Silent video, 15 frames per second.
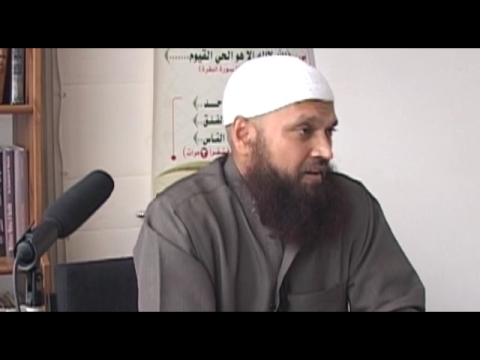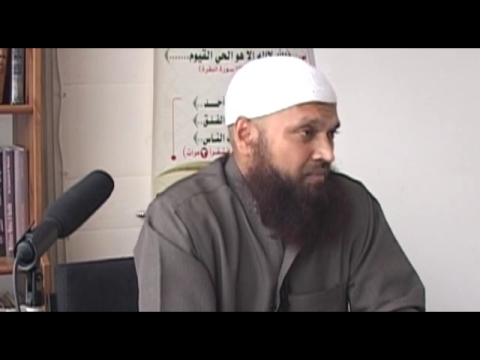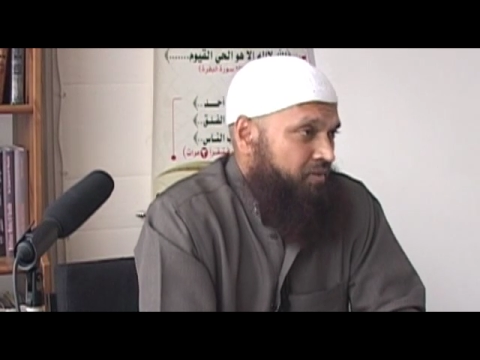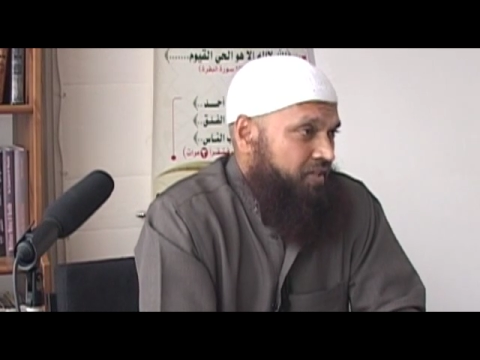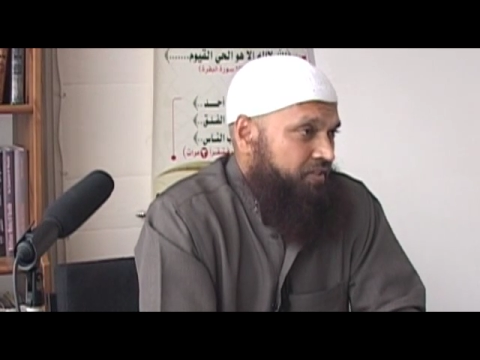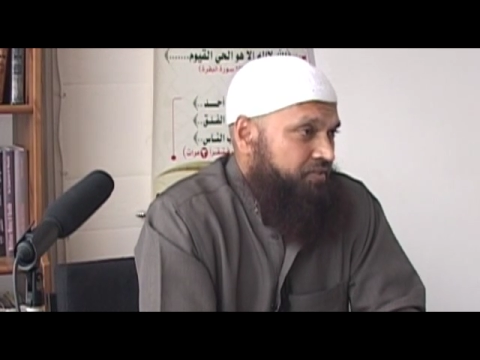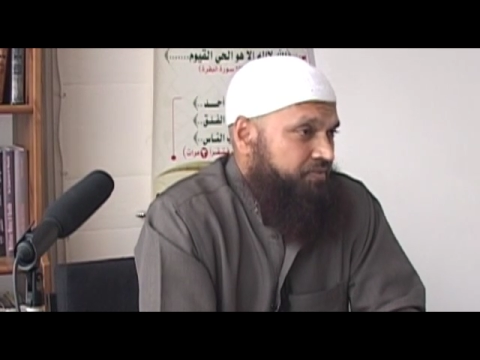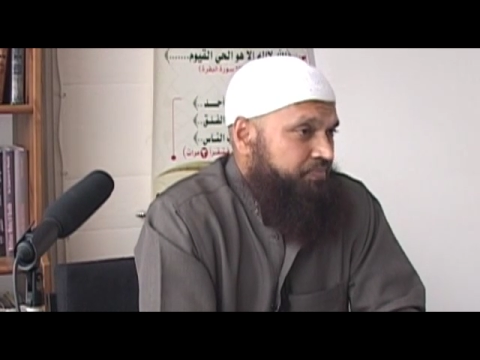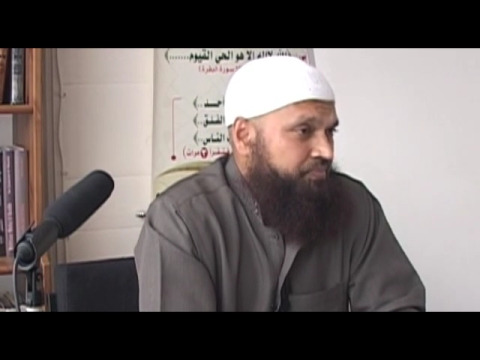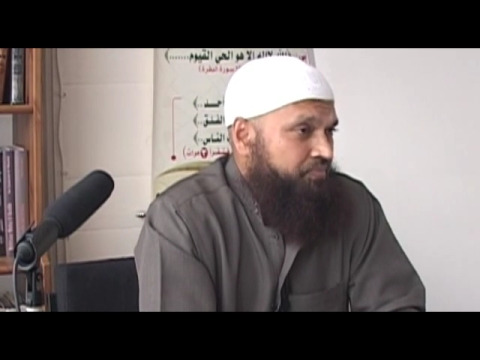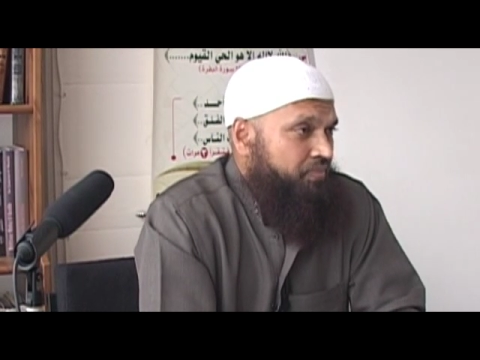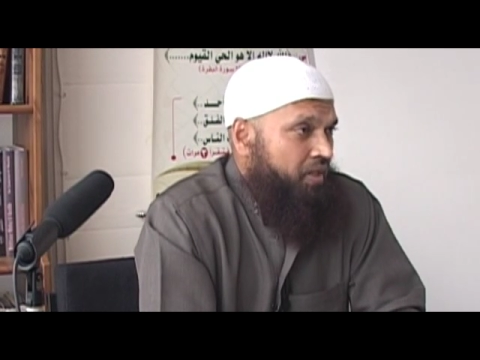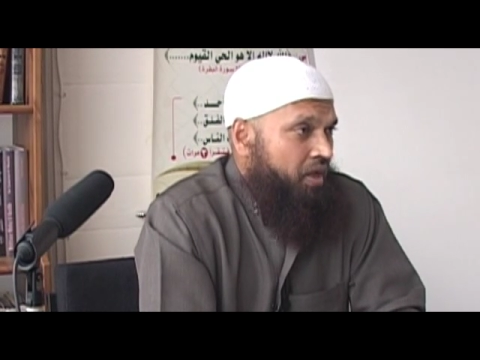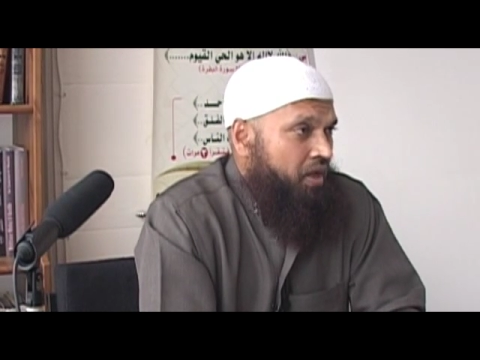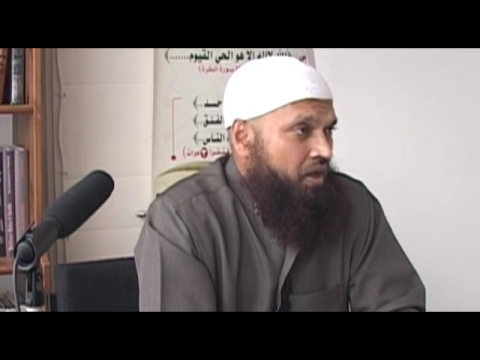families.
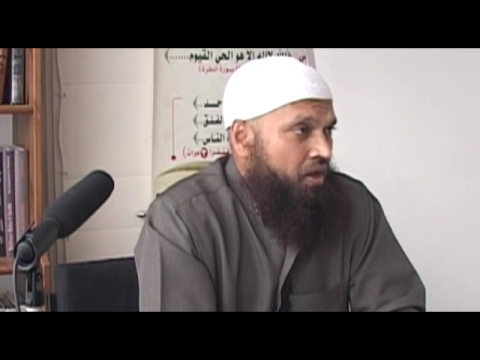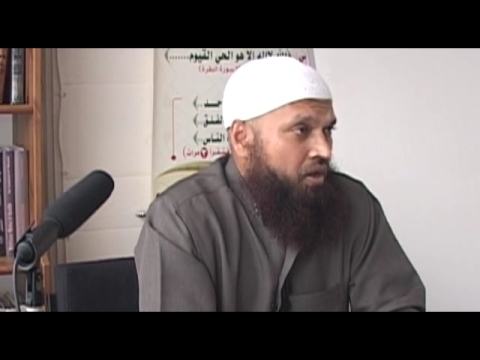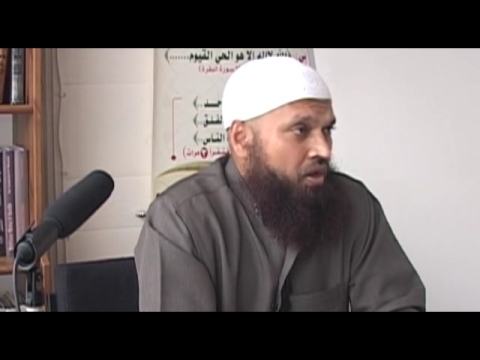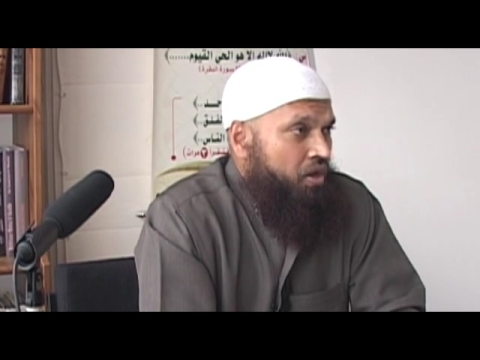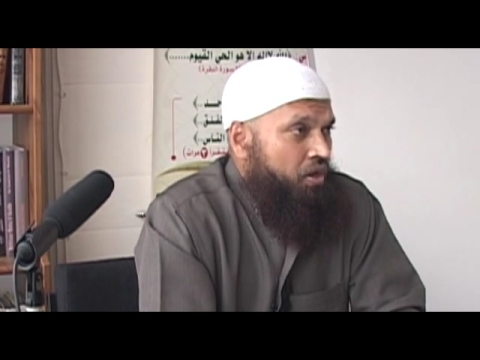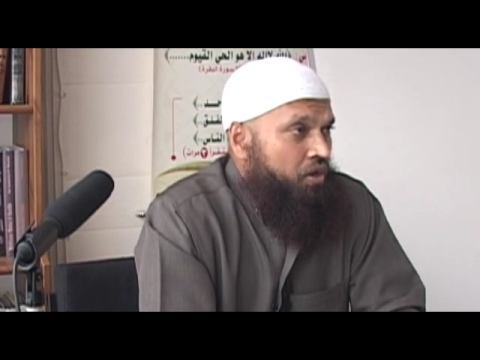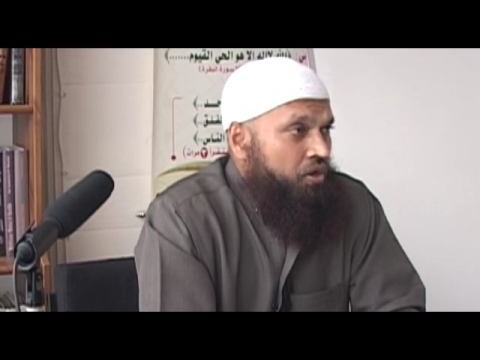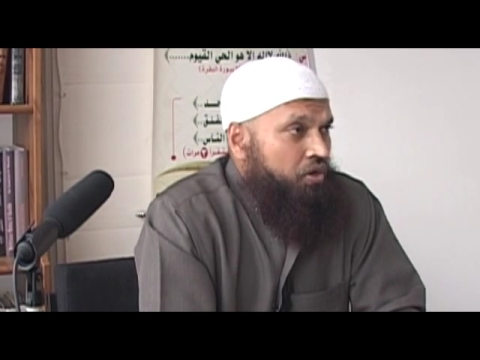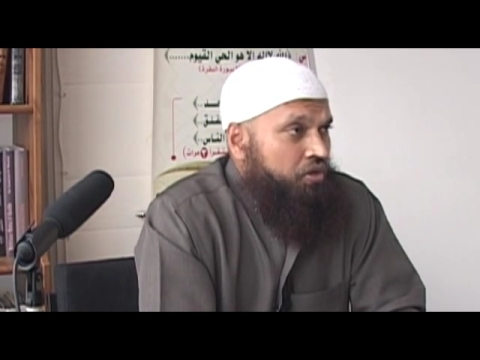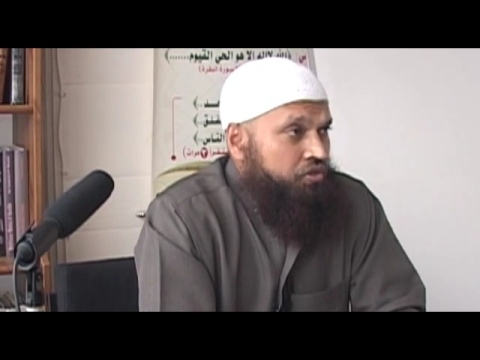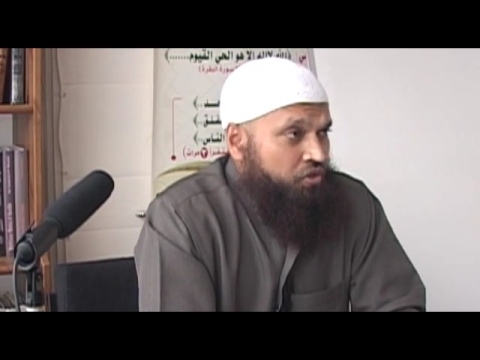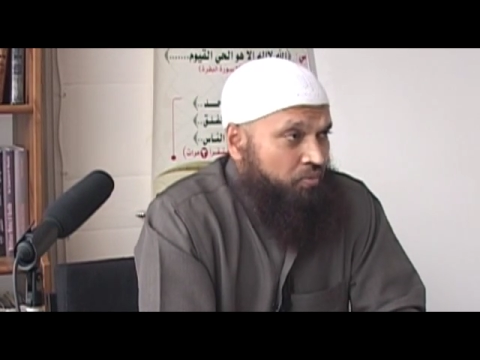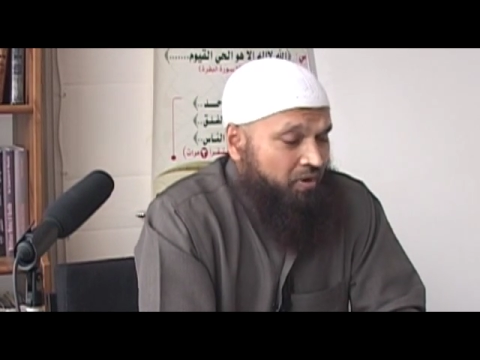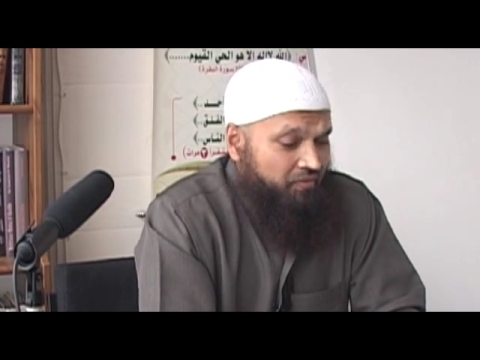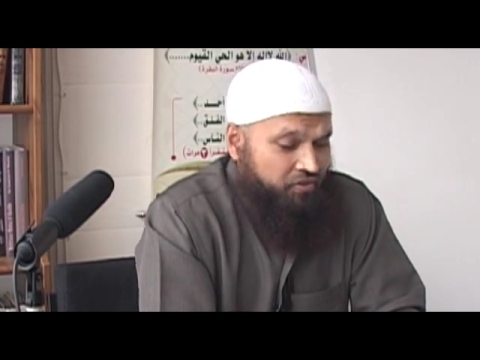
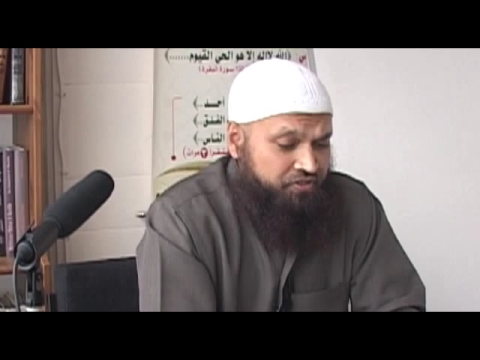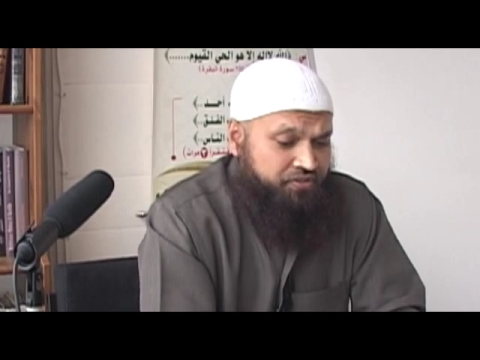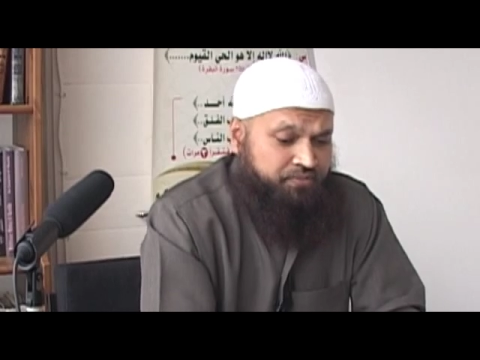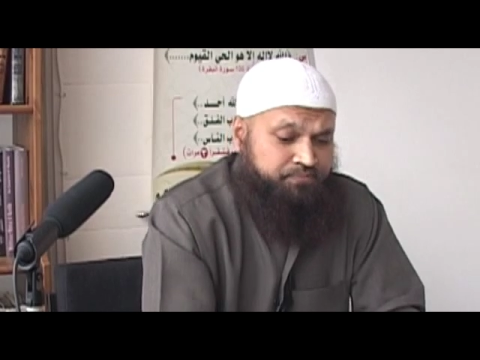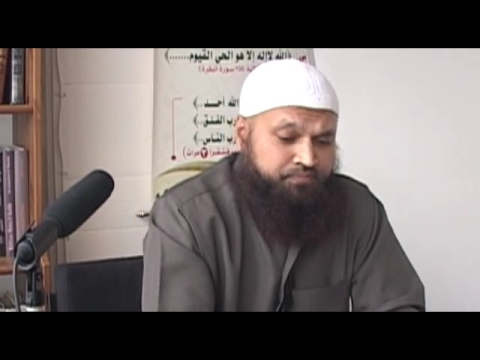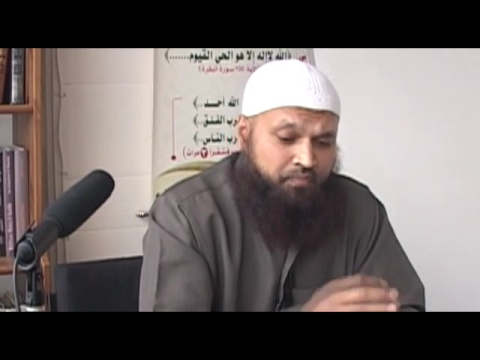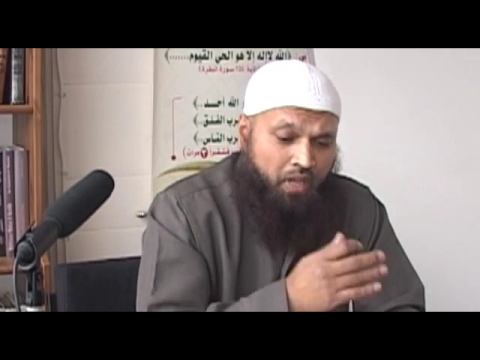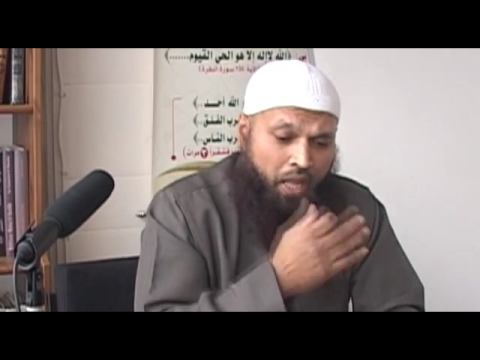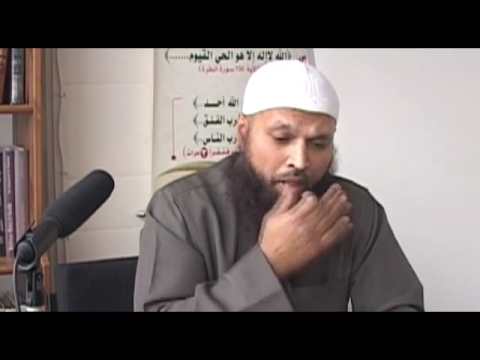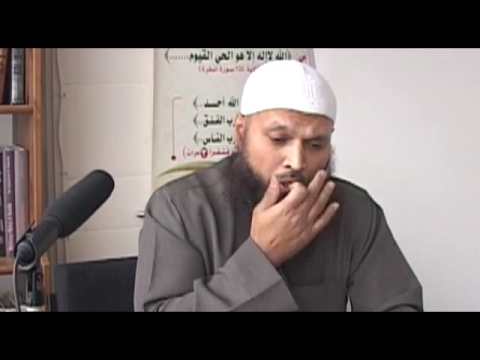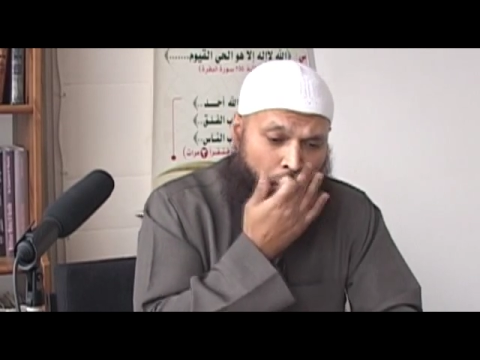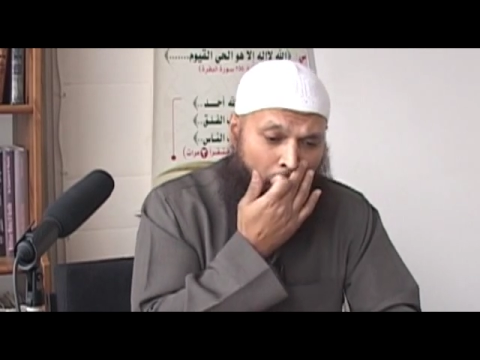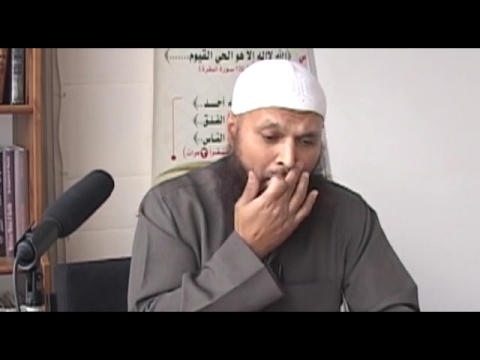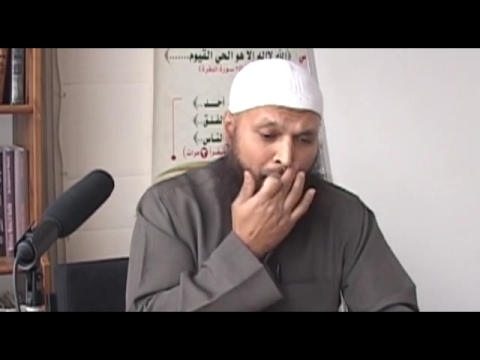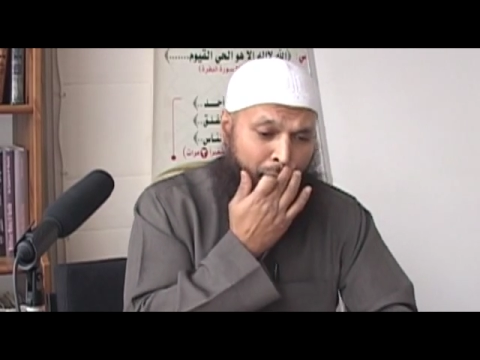So brothers,
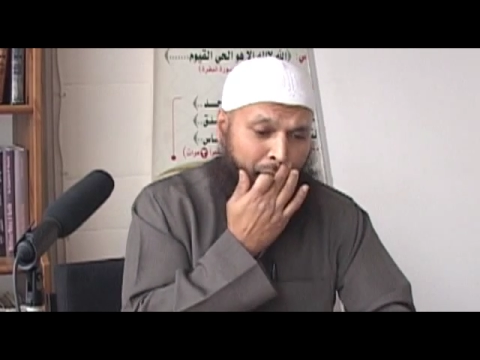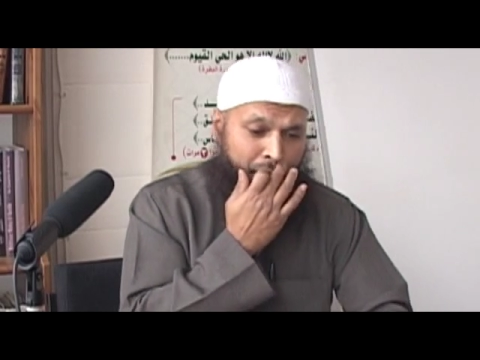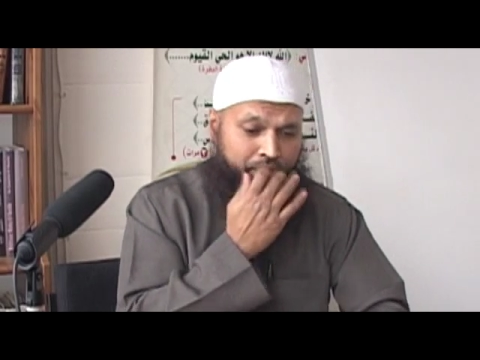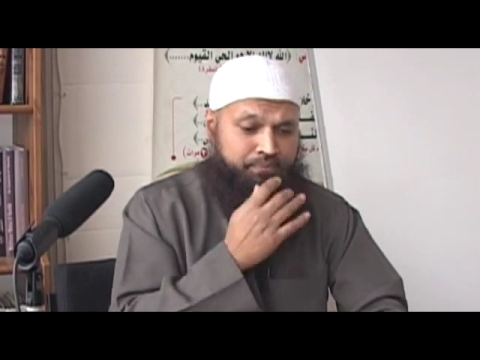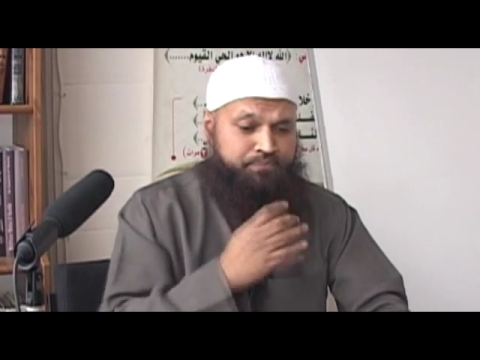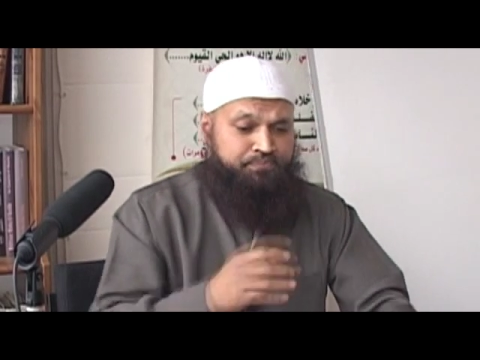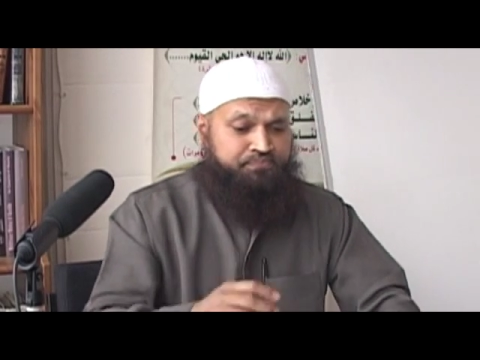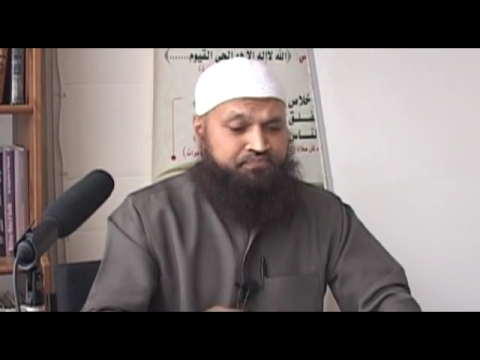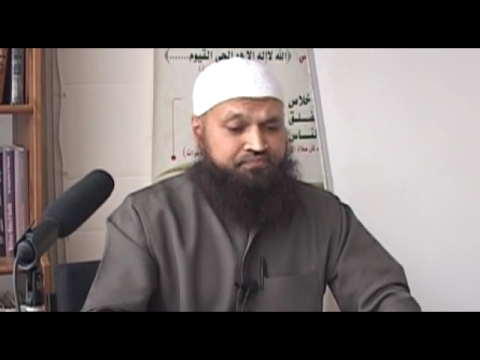the wealth